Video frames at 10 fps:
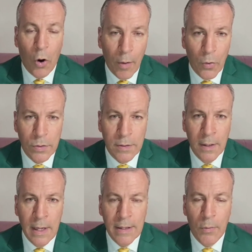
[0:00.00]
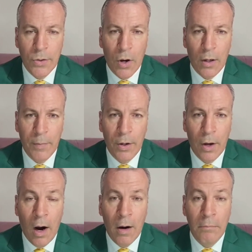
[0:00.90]
the hormones that we're talking
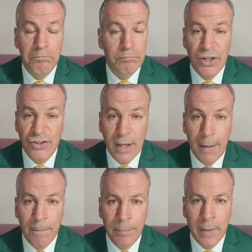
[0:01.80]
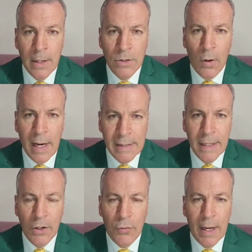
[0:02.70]
about, are the same. So
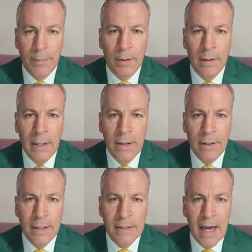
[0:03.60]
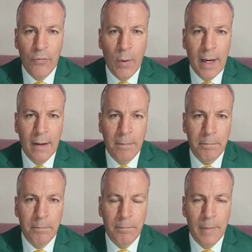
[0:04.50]
isn't it incredible that this
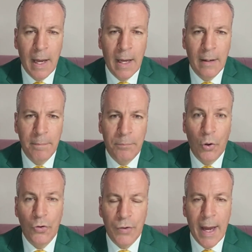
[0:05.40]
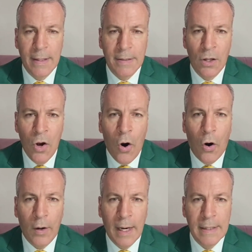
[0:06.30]
left-wing pro-trans
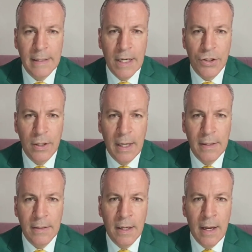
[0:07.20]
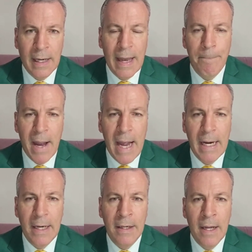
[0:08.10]
organisation is
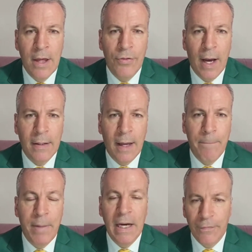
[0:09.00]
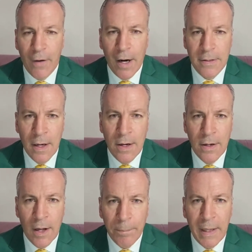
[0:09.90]
campaigning that pedophiles
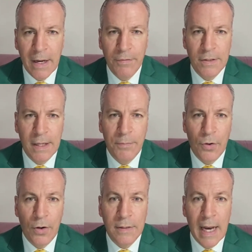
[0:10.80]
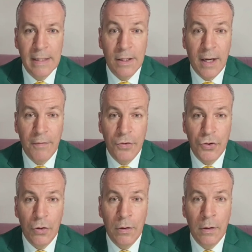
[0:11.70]
not be given the same drugs as they're
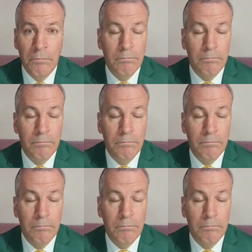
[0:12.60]
given to